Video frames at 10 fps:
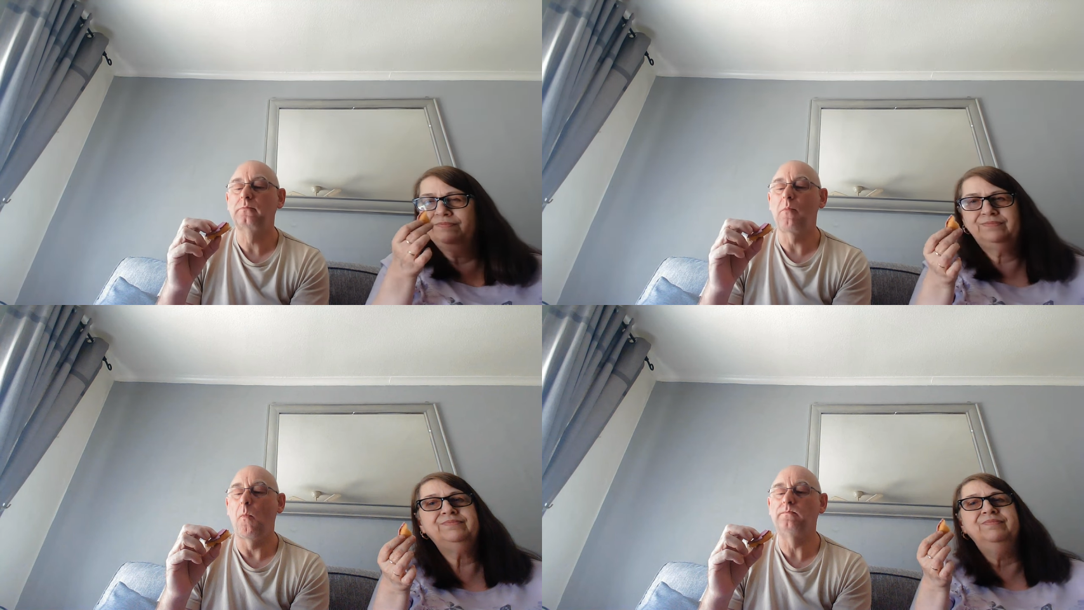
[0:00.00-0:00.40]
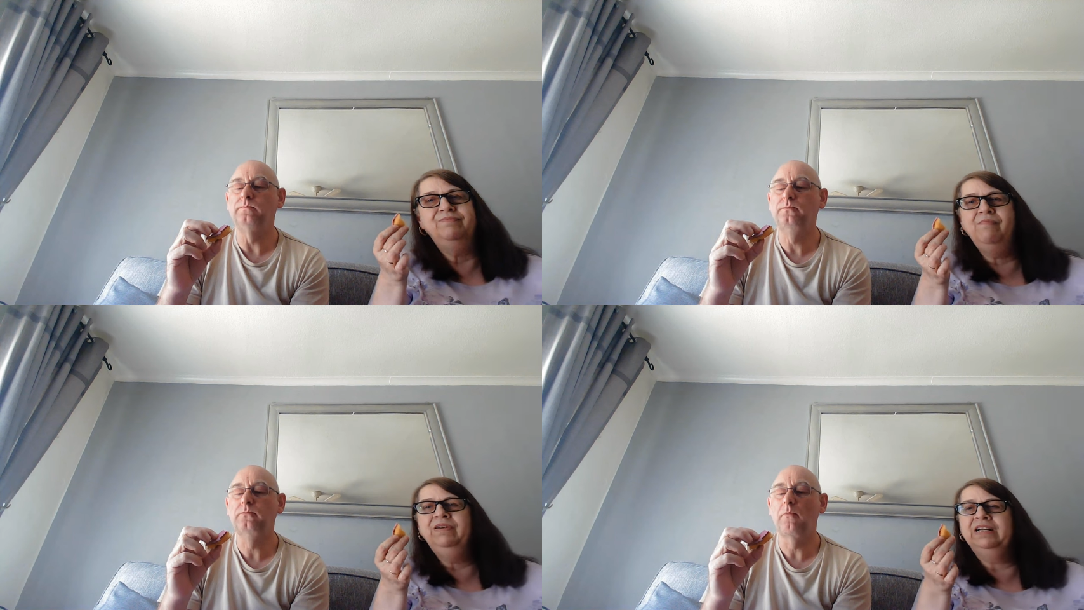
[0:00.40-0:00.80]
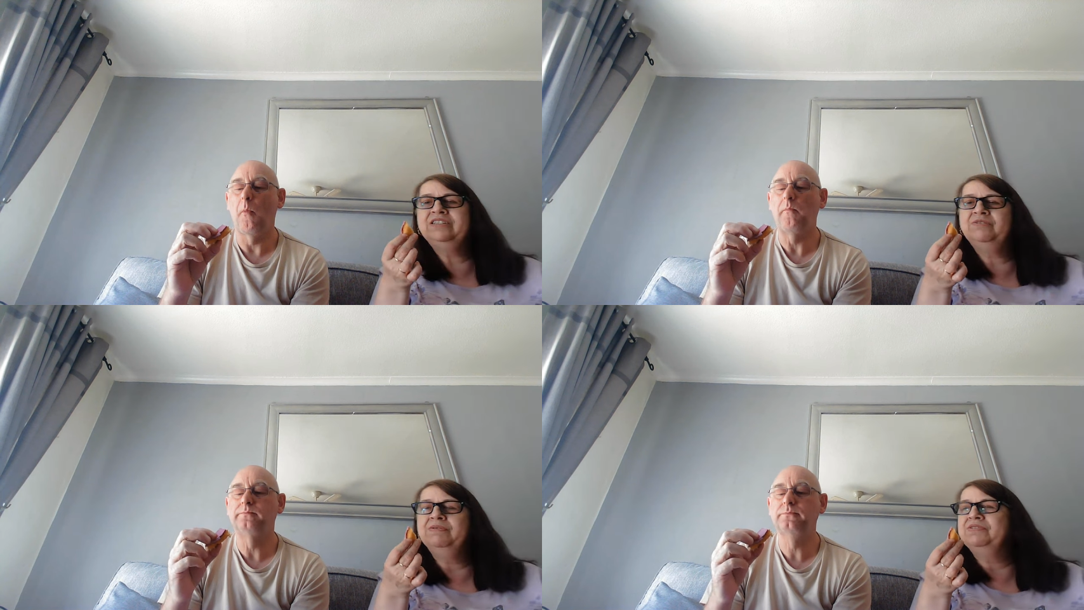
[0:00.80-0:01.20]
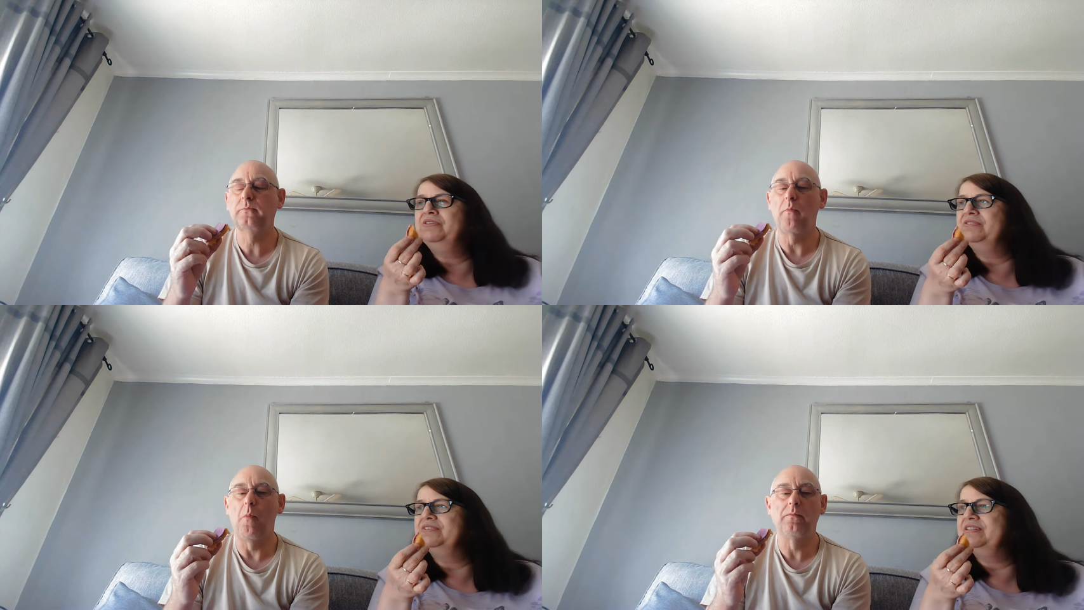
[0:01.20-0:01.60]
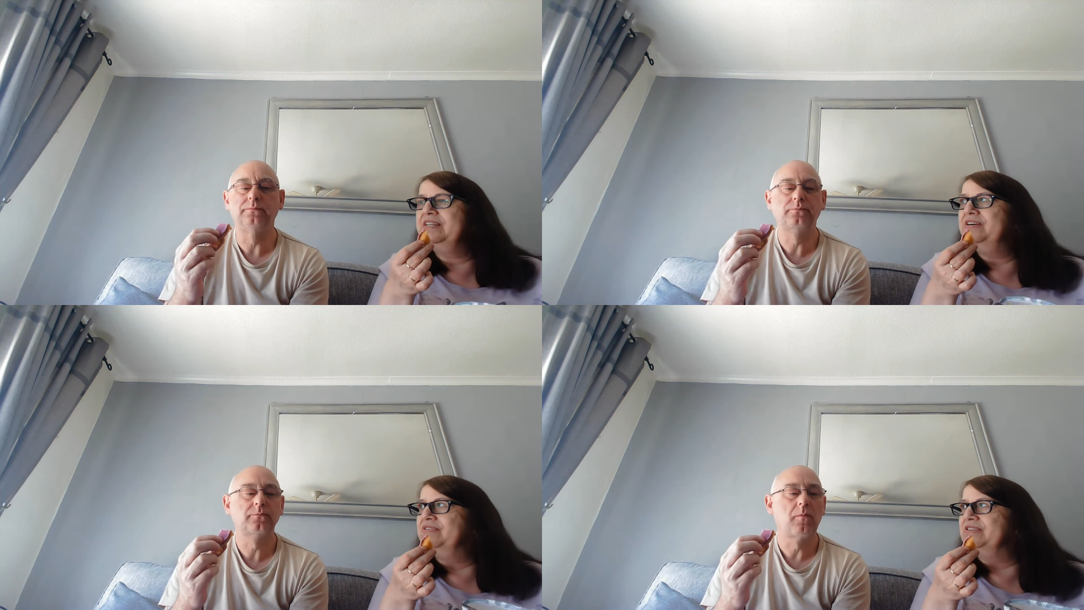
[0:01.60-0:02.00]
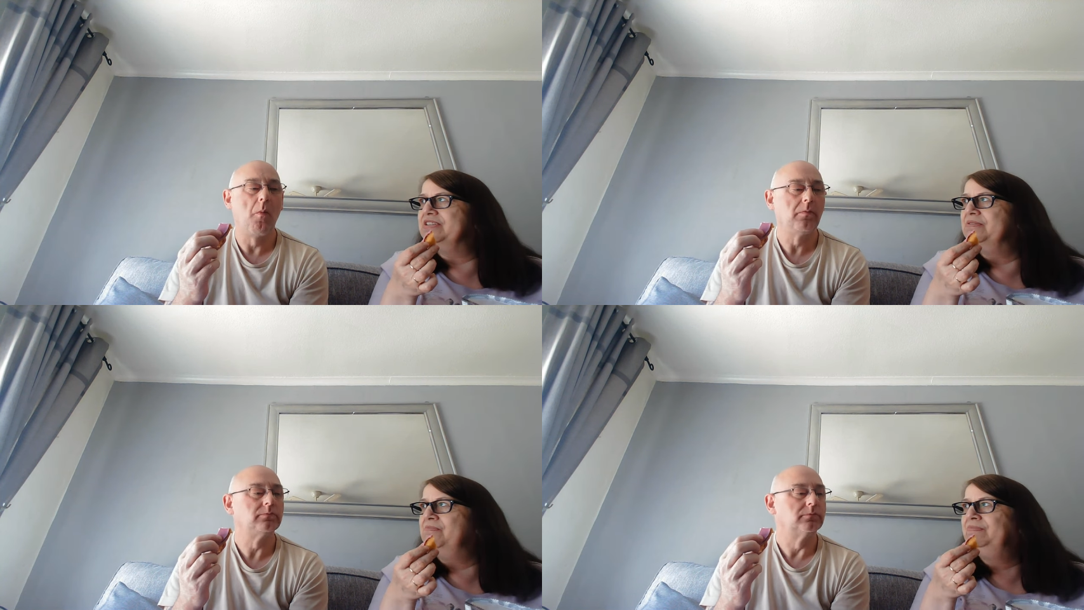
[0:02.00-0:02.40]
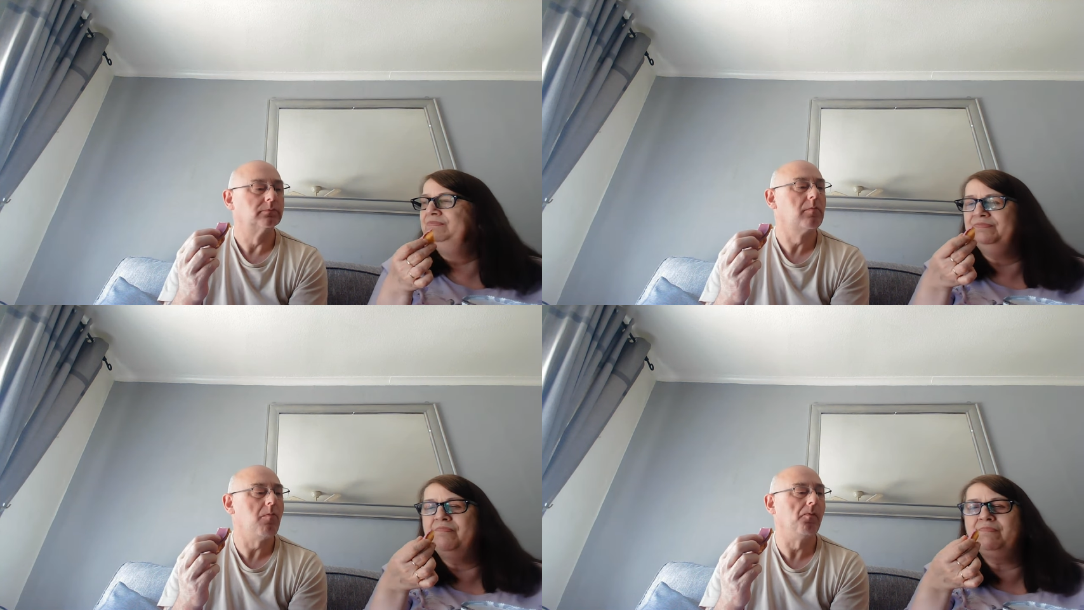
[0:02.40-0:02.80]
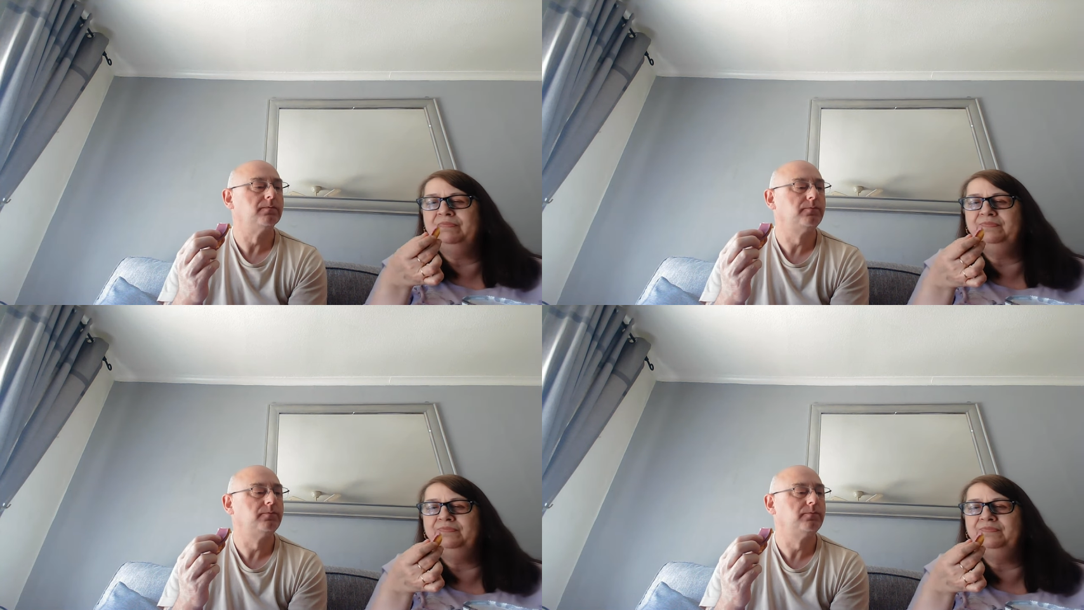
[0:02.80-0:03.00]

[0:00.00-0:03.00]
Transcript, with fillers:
Speaker 1: Mmm. That smells nice. Is it nice? Mmm.